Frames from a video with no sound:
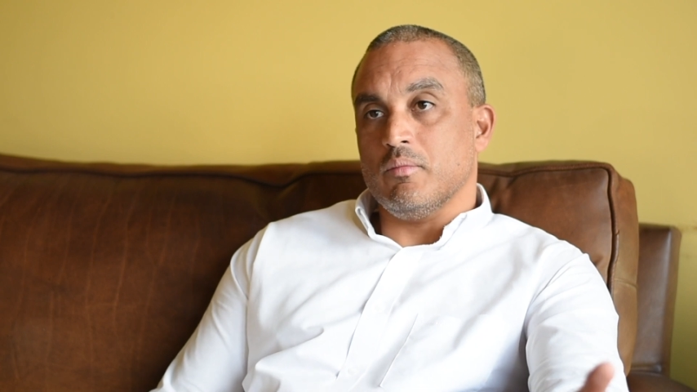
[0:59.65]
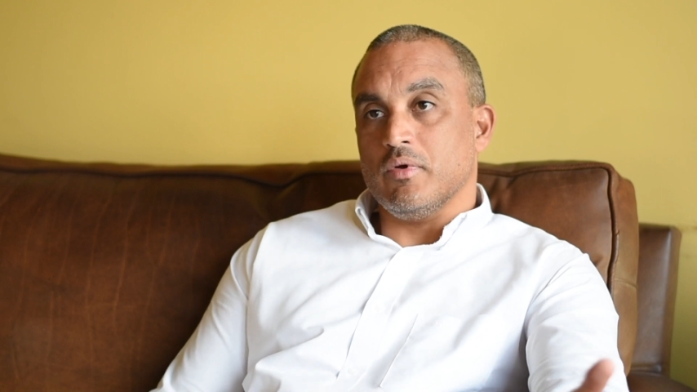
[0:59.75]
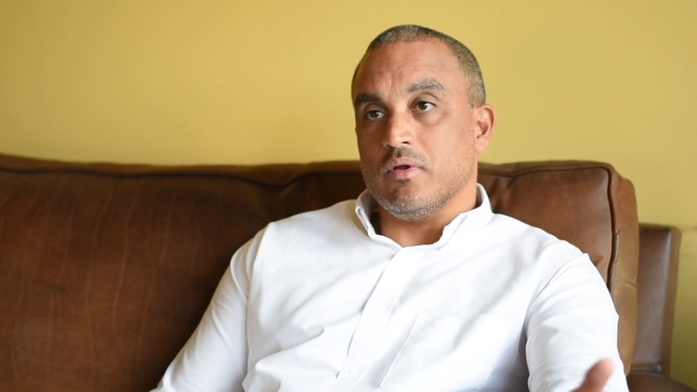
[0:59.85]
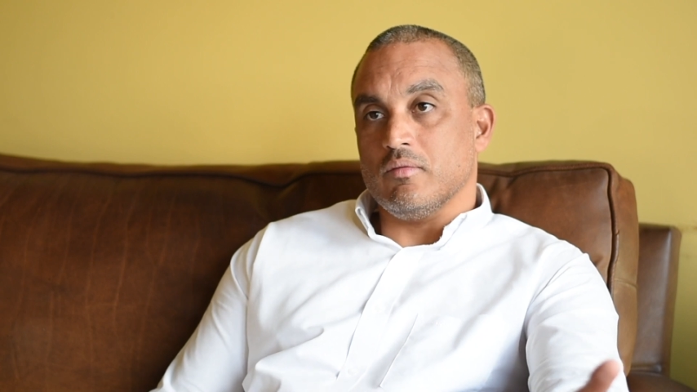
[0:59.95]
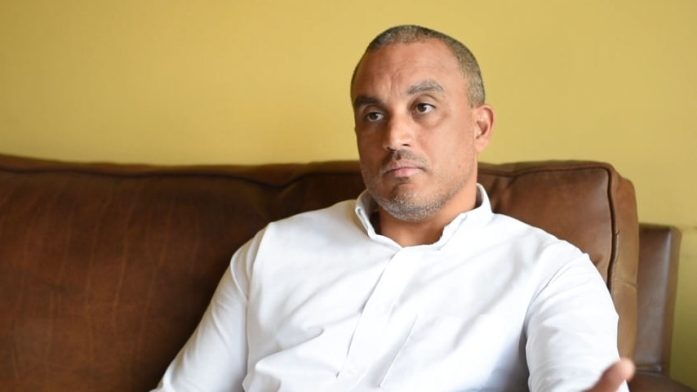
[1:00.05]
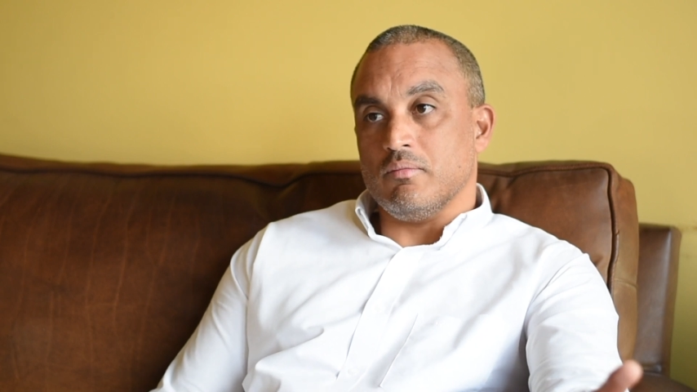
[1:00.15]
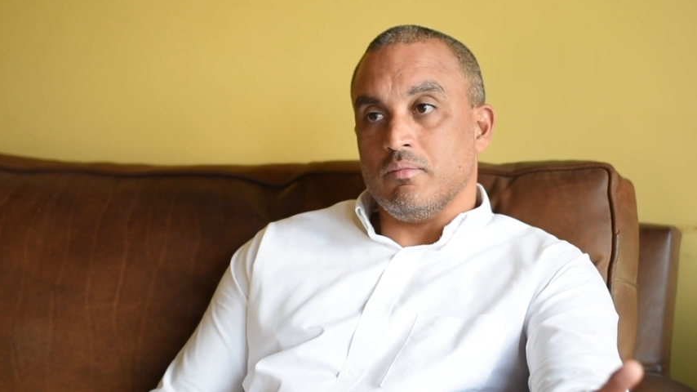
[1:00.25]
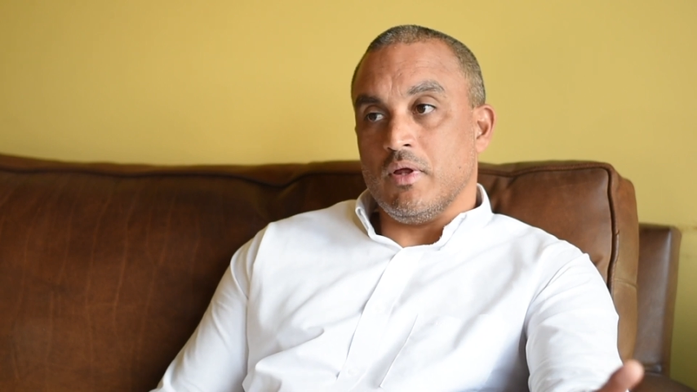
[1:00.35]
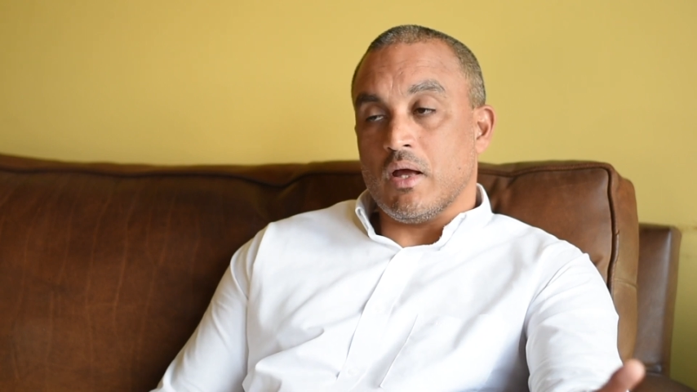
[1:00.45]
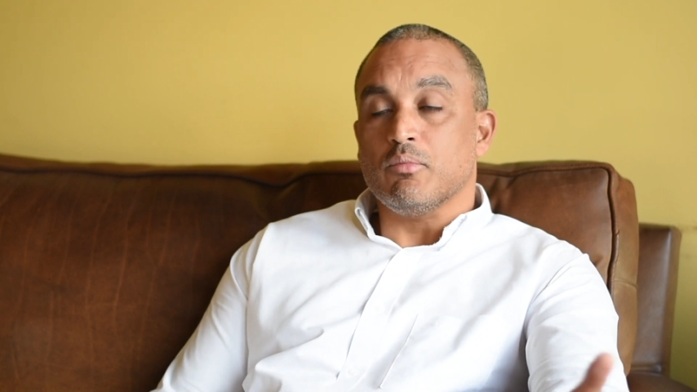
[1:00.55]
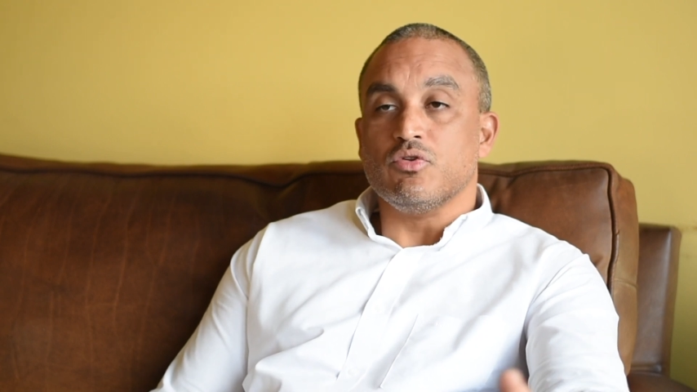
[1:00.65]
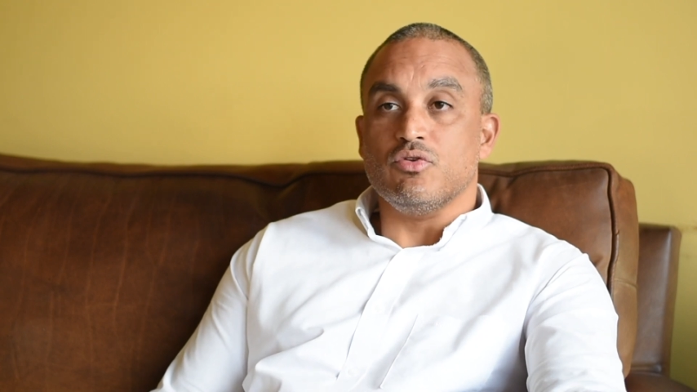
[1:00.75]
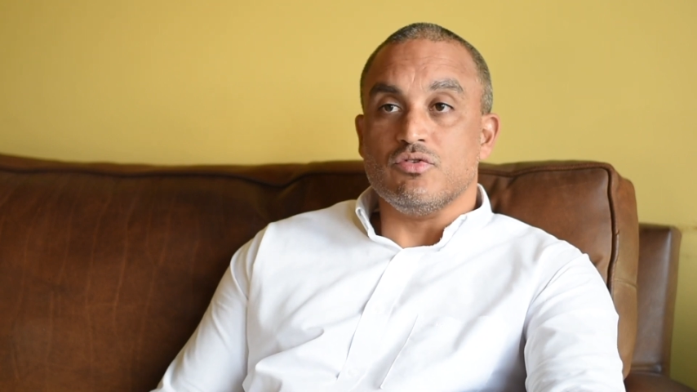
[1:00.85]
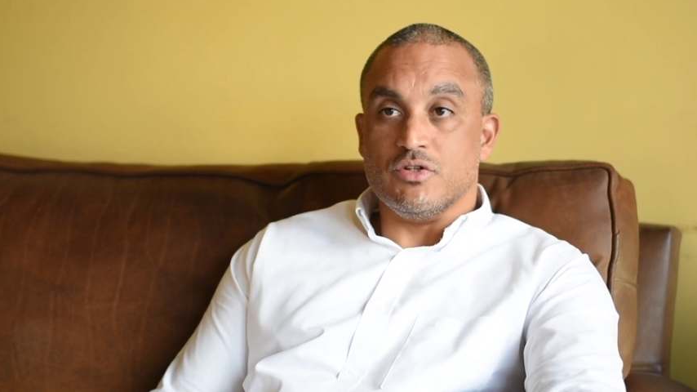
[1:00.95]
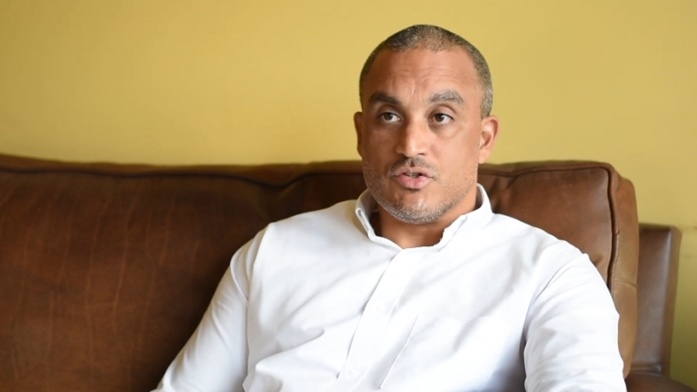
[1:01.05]
being able to
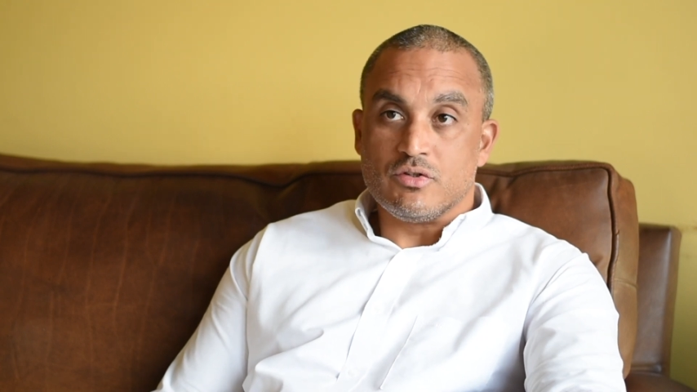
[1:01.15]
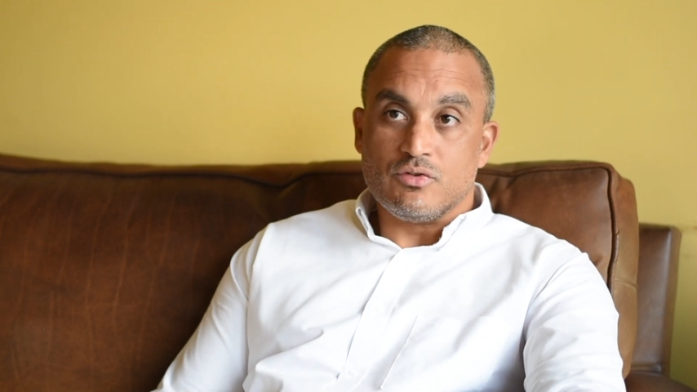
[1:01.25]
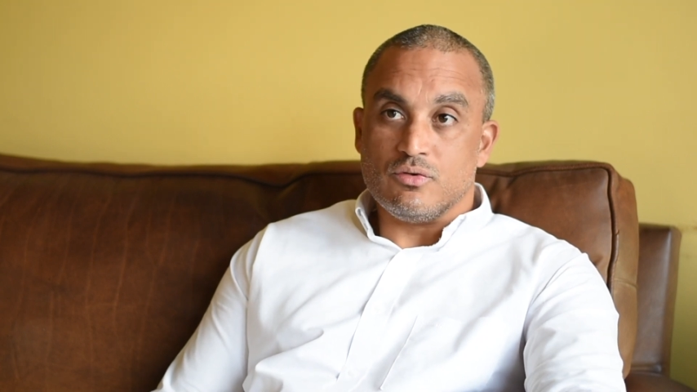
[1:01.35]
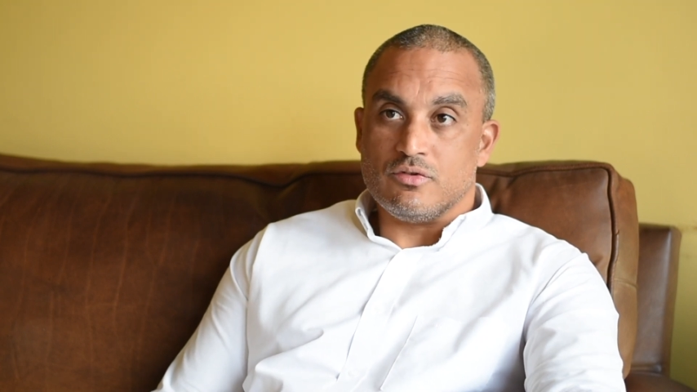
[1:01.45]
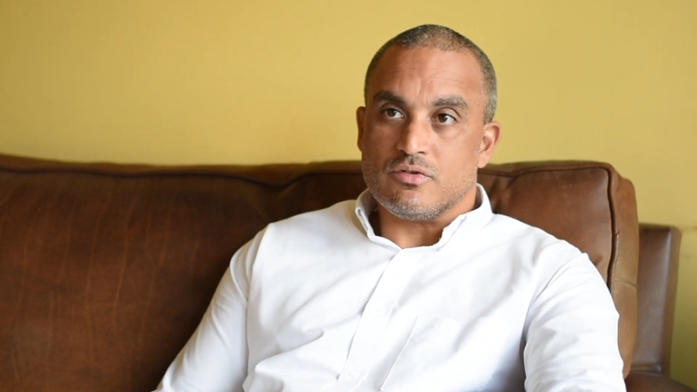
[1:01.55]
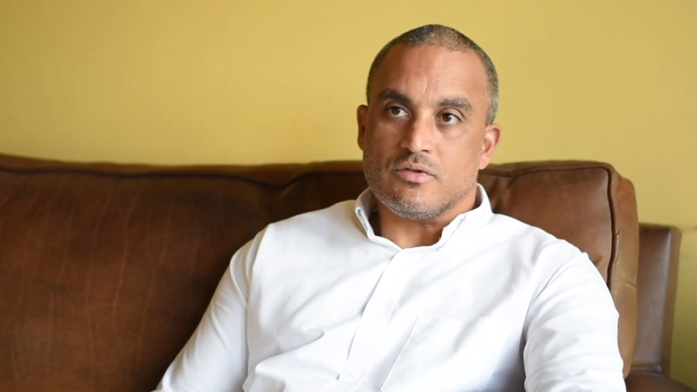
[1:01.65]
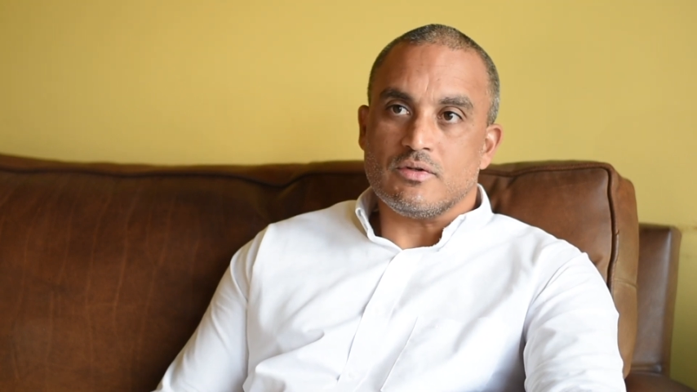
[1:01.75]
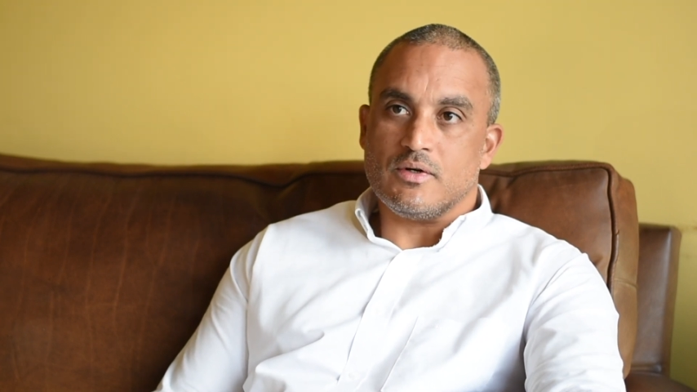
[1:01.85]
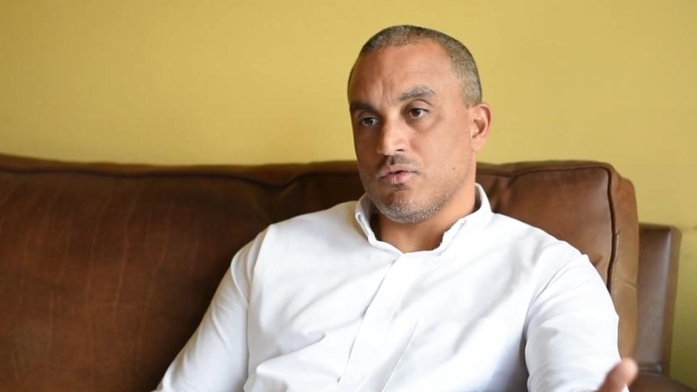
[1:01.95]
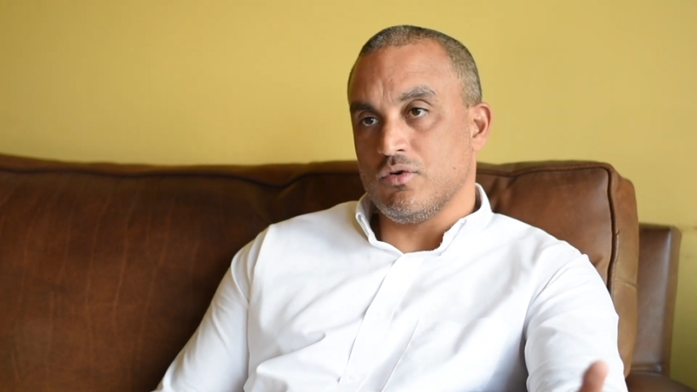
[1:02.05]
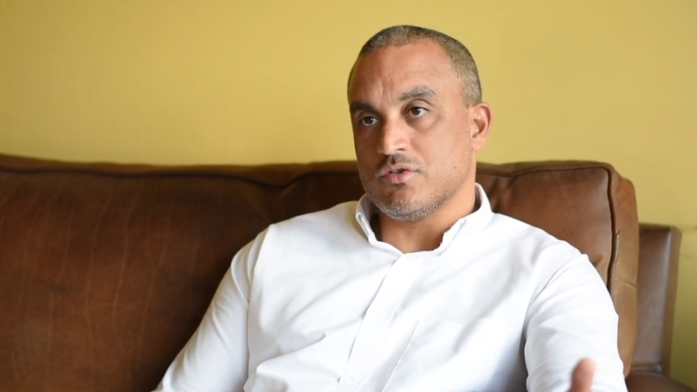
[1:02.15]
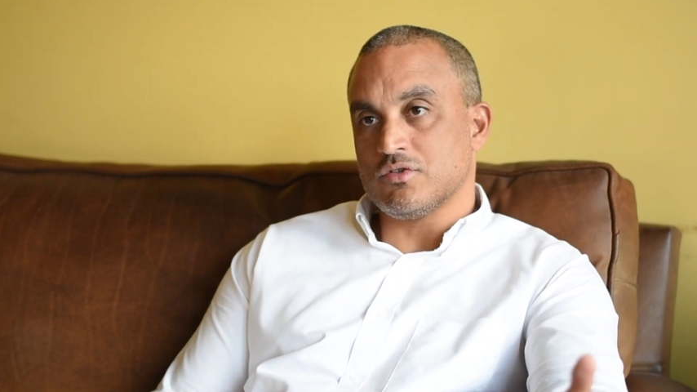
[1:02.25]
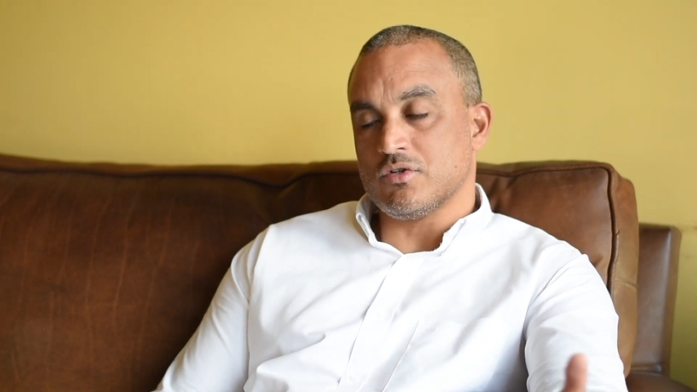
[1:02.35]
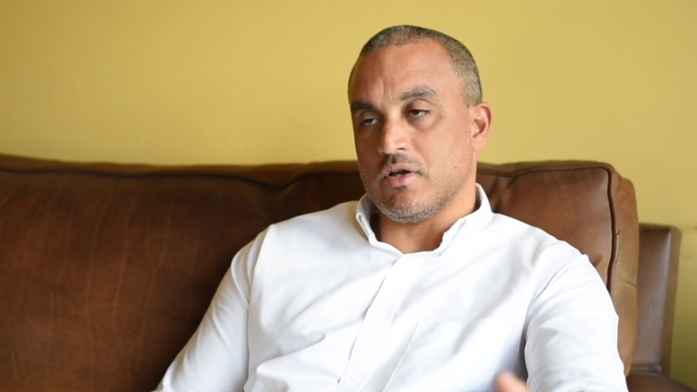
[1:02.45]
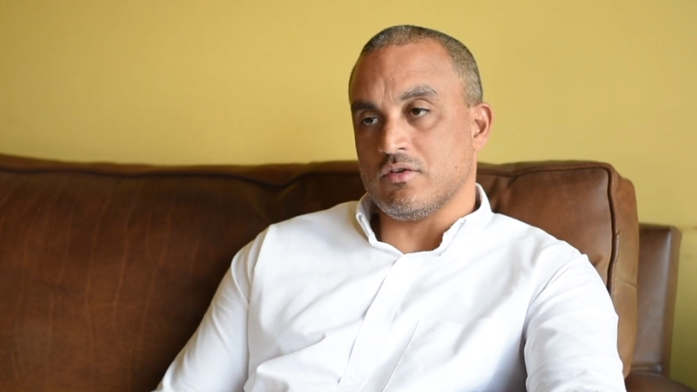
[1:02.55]
use digital tools. Of
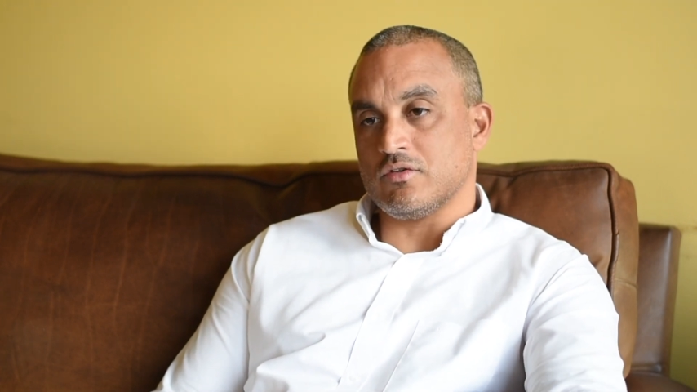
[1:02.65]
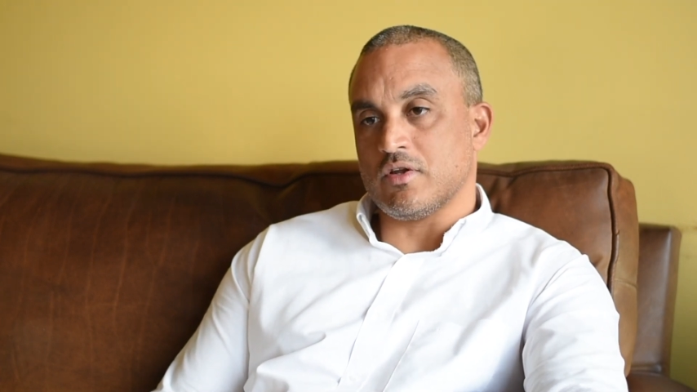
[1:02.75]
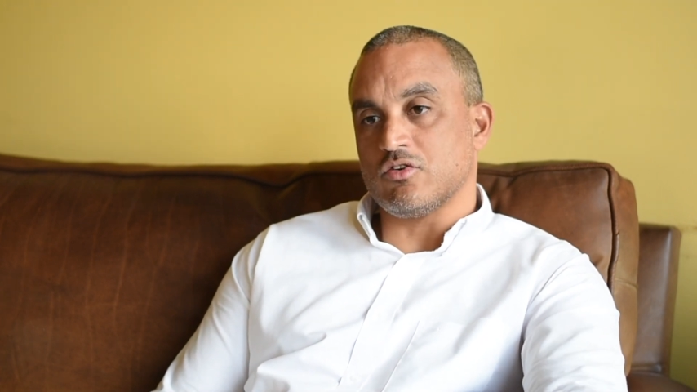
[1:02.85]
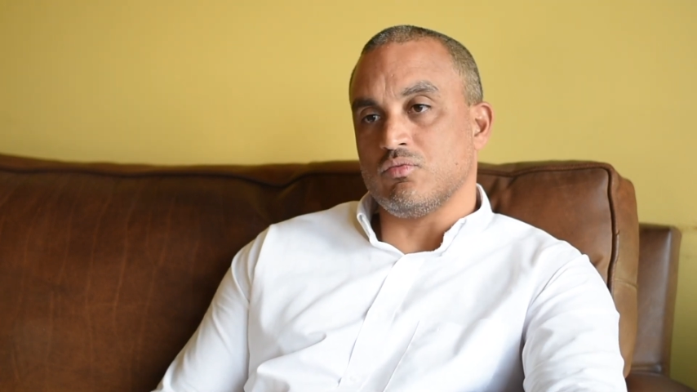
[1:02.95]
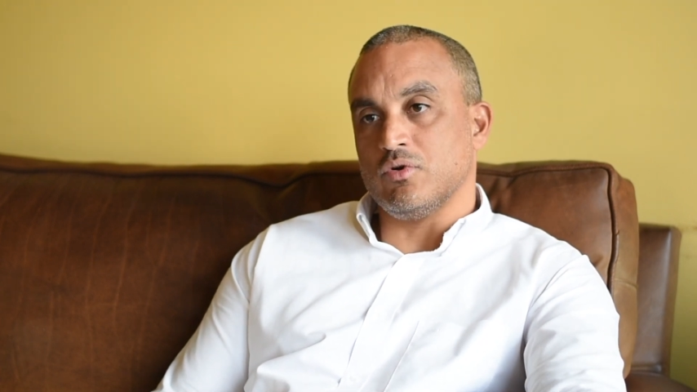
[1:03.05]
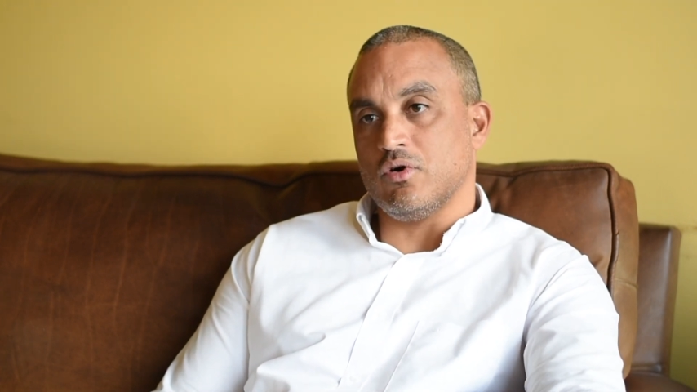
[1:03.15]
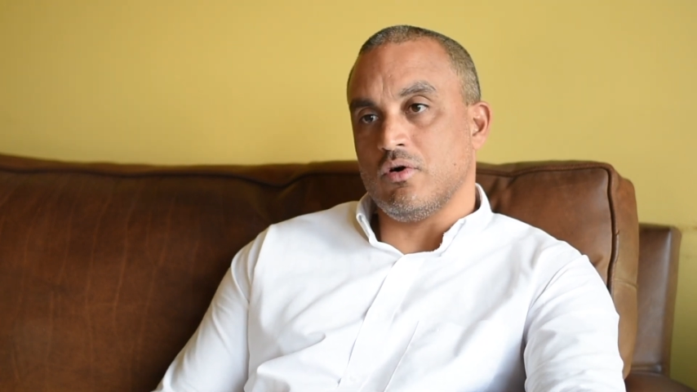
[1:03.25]
course, as a trust, we